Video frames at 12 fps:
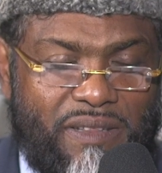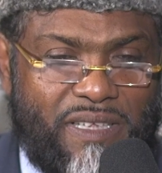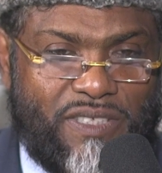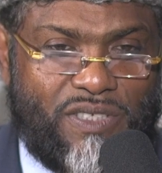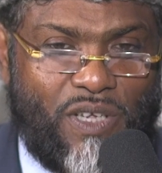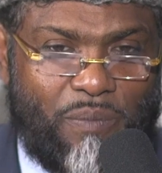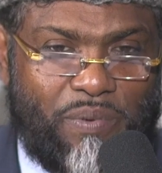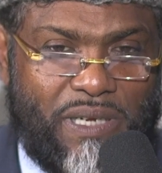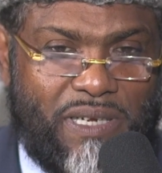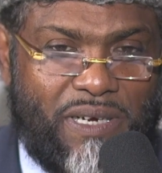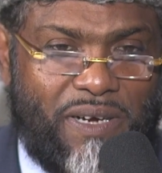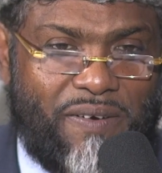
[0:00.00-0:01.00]
this topic.
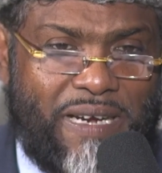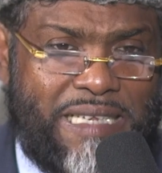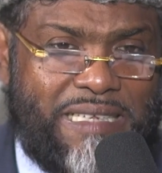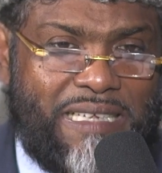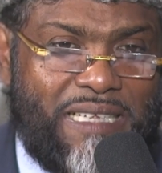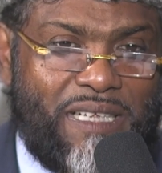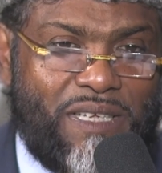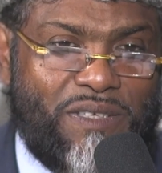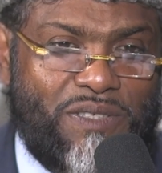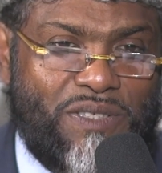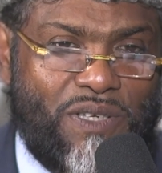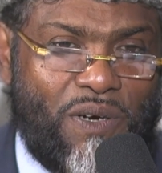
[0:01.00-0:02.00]
All right,
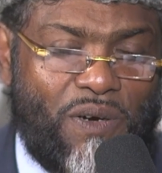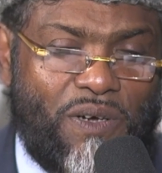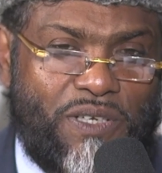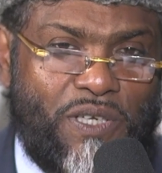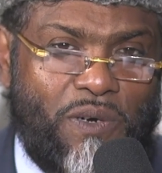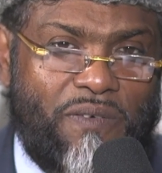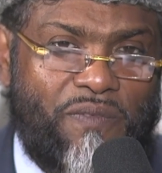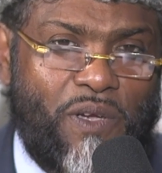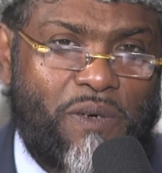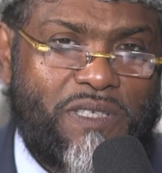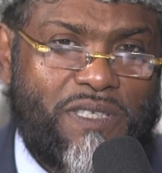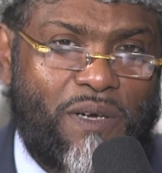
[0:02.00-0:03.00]
so to our
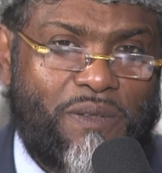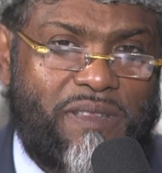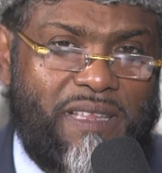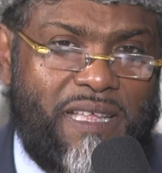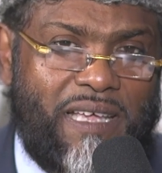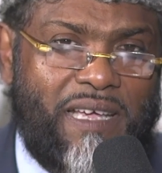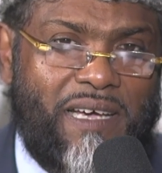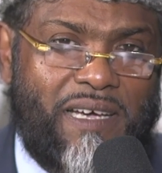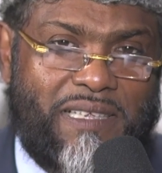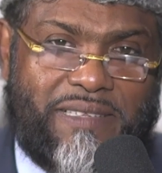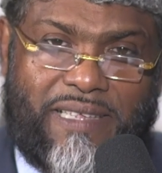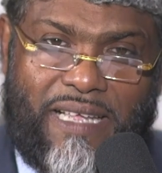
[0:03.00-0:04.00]
viewers out
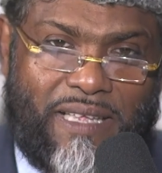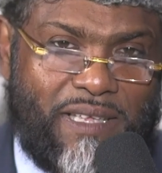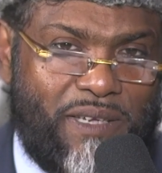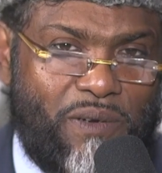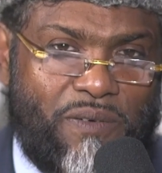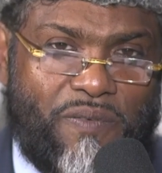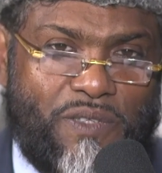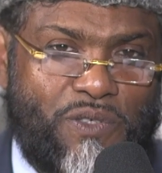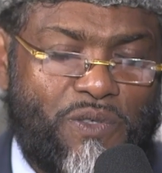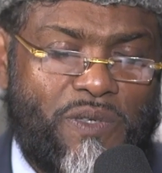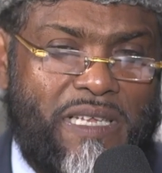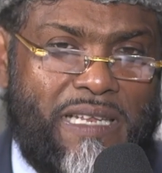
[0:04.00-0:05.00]
there, thank you for
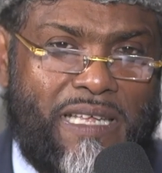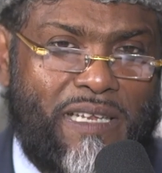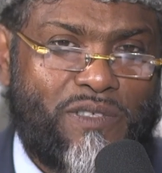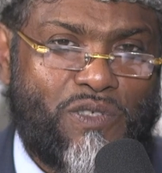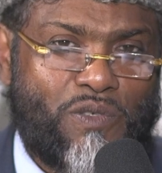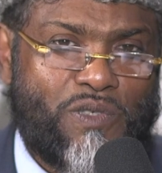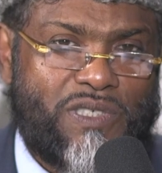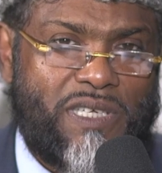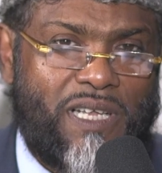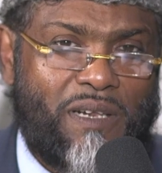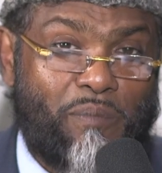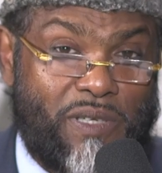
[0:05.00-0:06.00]
tuning in as
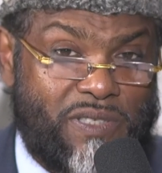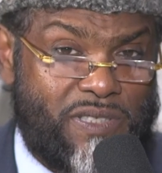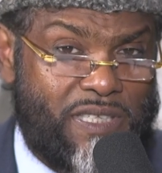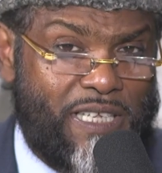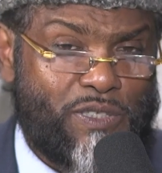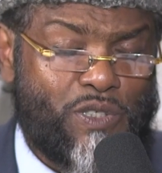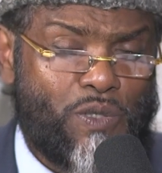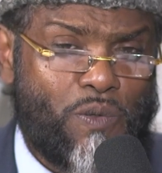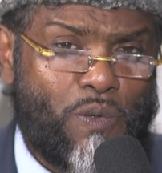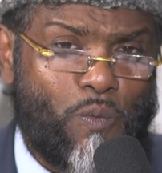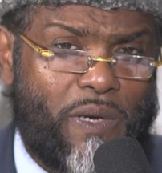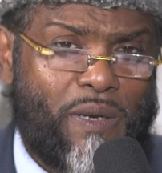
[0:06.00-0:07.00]
usual, but stay
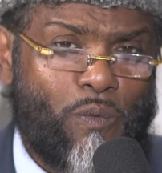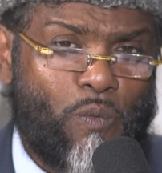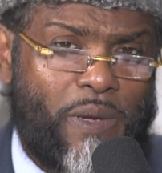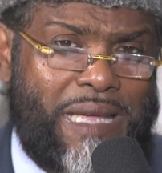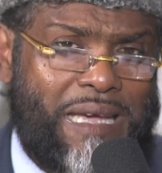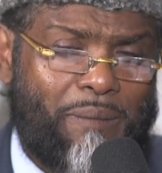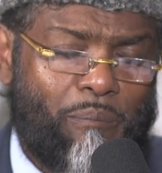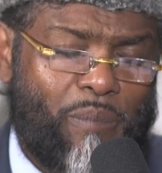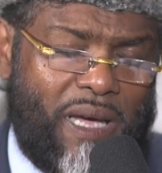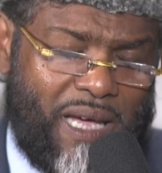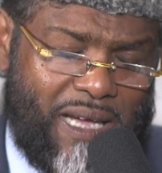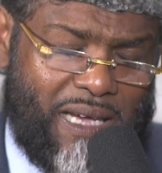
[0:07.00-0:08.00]
tuned. When we come
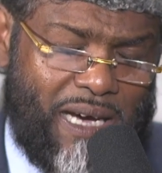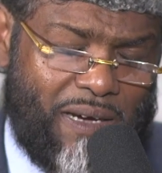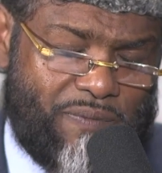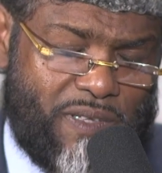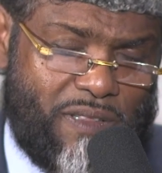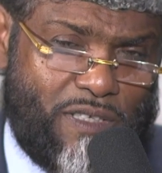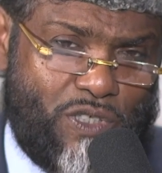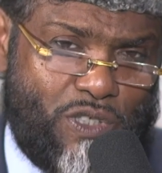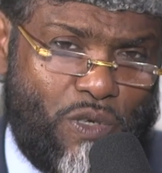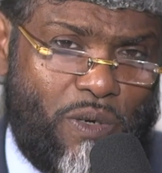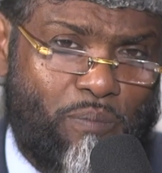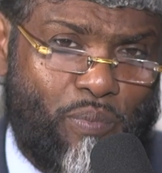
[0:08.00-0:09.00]
back after the
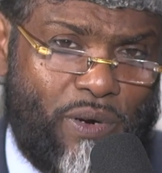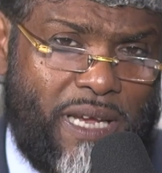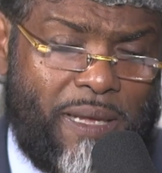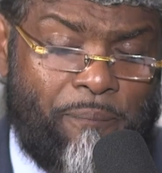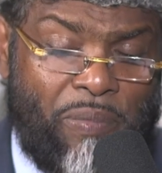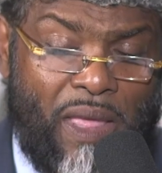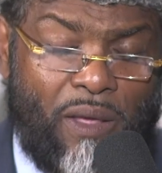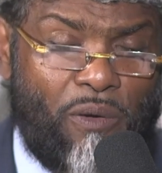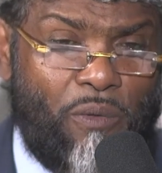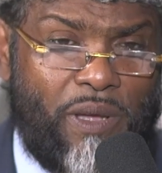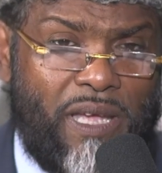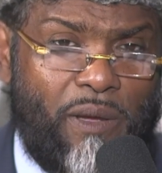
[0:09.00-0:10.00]
short break,
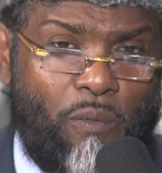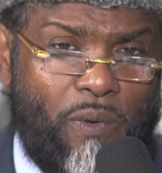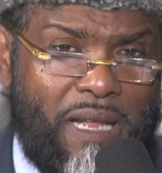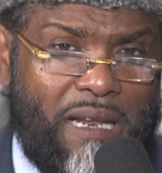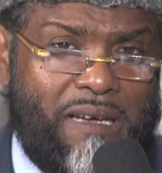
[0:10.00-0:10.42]
we will